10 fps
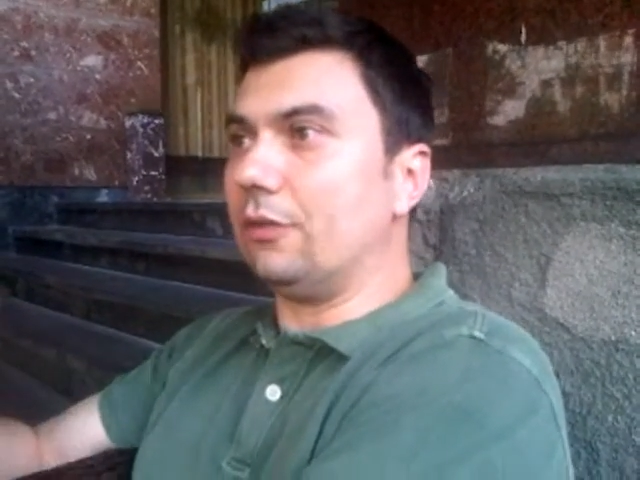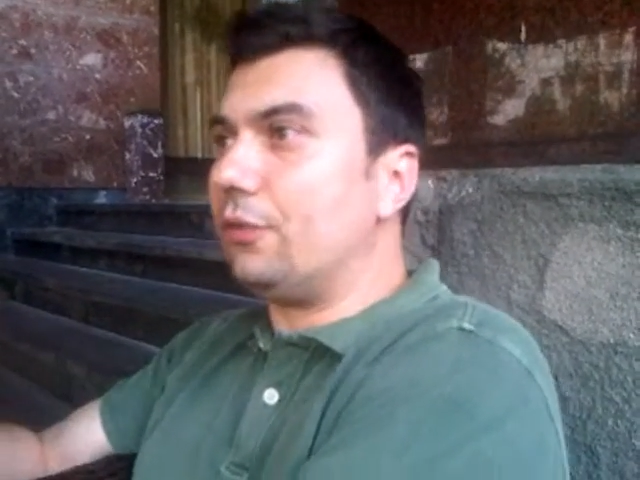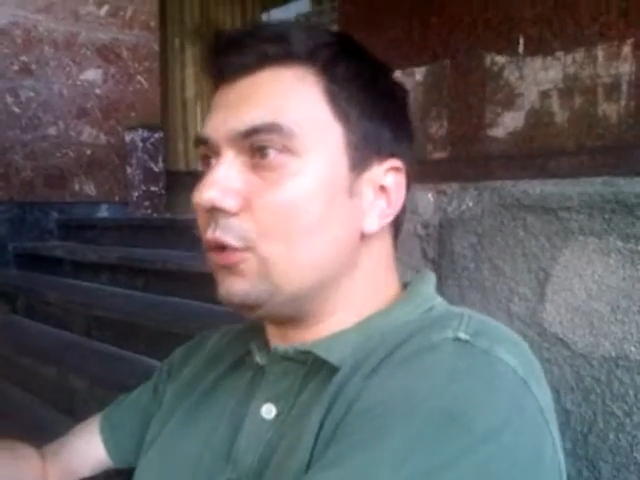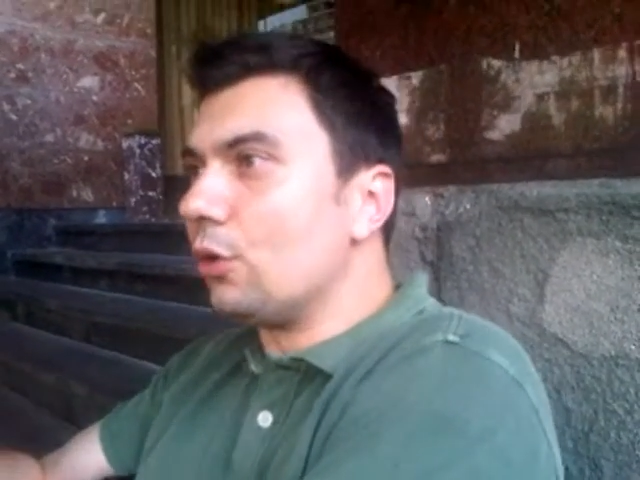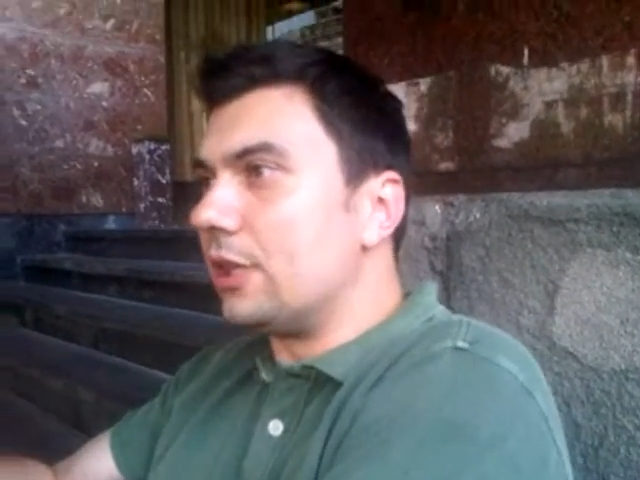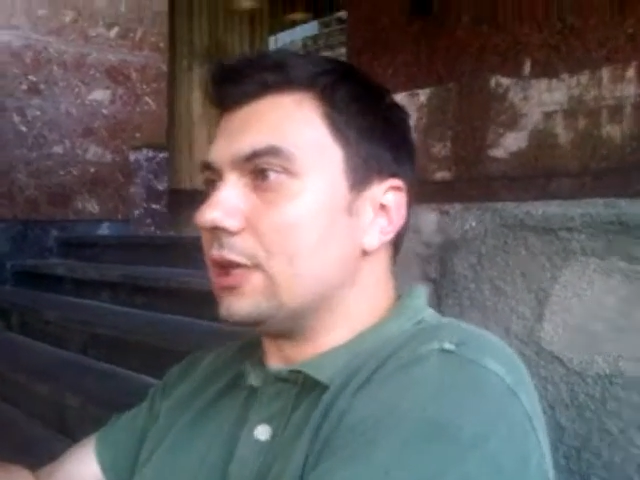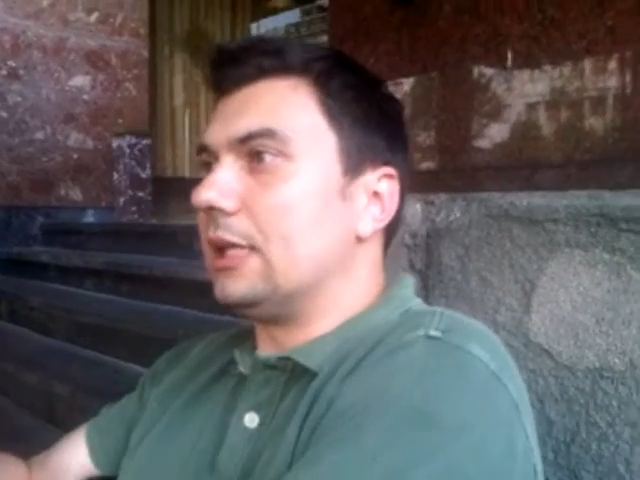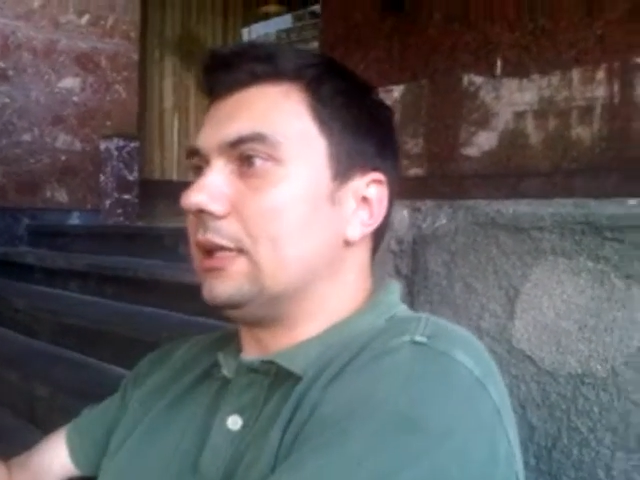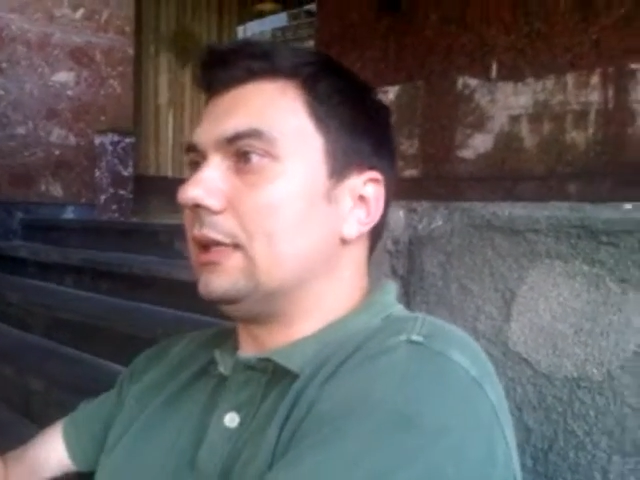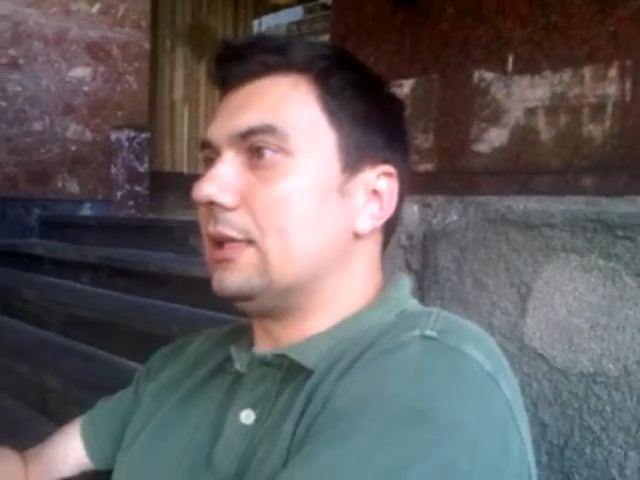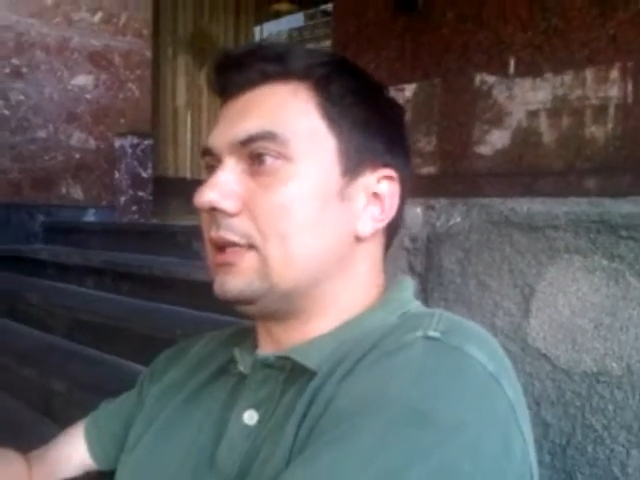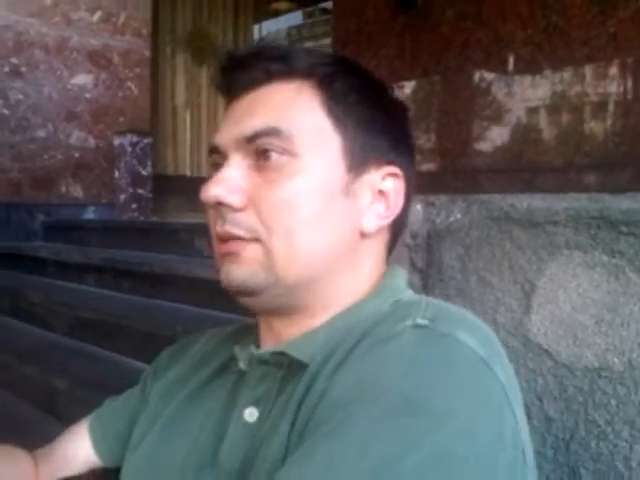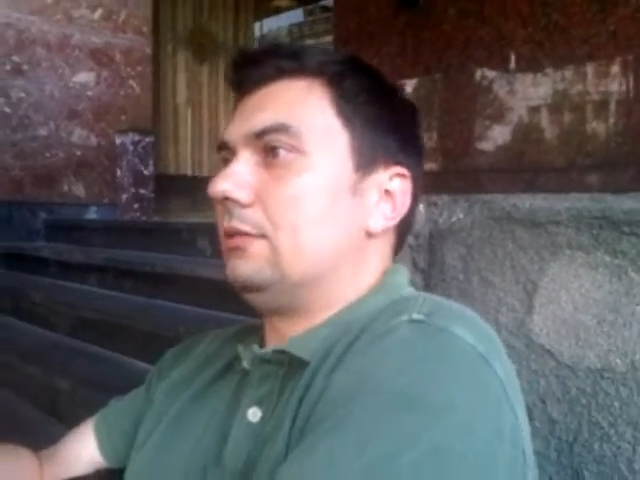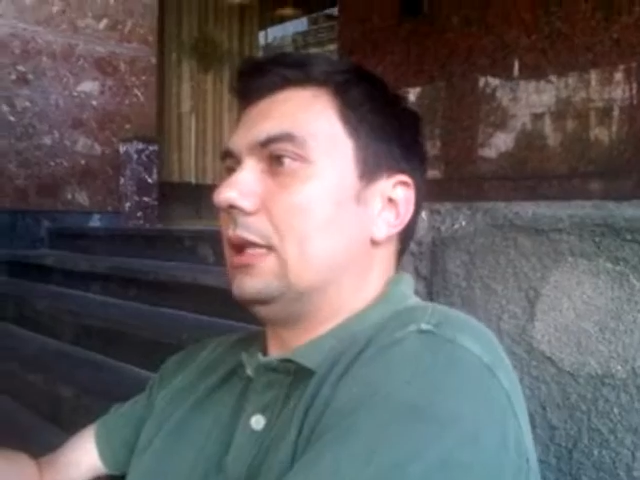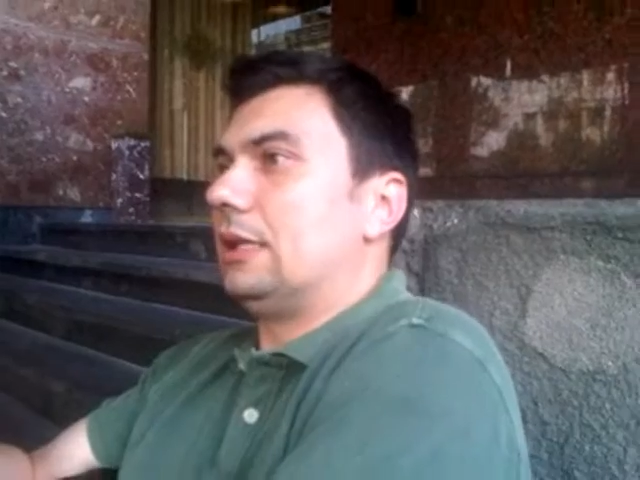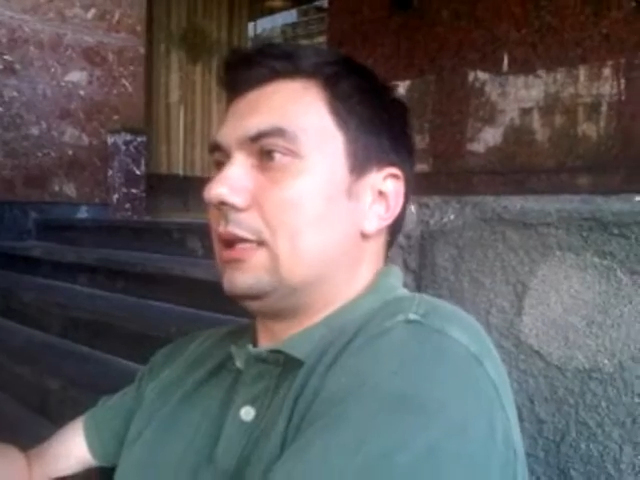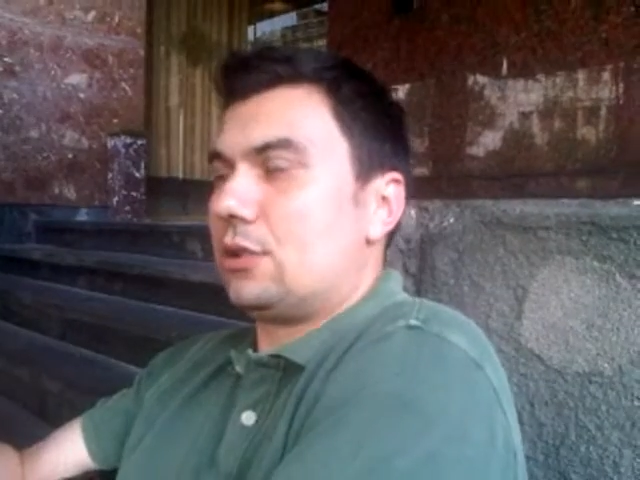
If you think that that is